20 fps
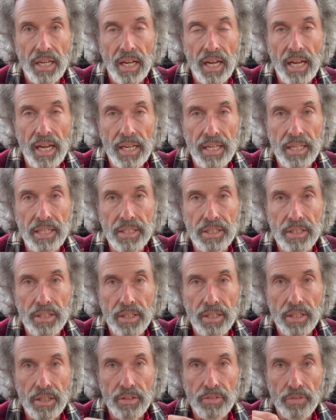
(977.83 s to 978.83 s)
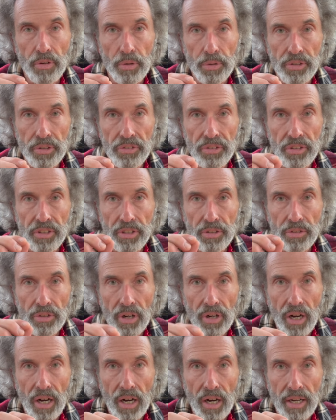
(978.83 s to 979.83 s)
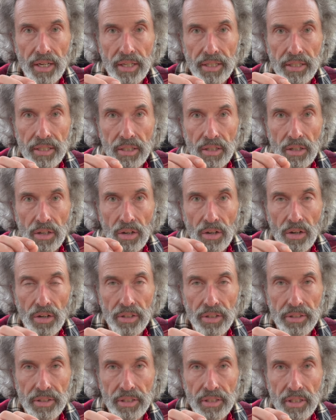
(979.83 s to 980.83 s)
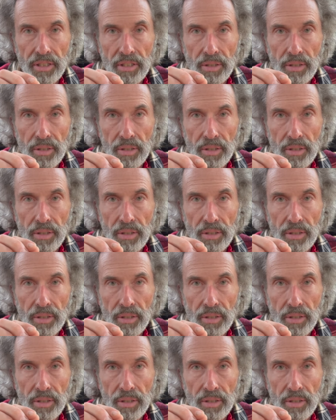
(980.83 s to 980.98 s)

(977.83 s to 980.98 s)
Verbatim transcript: and focusing your eye on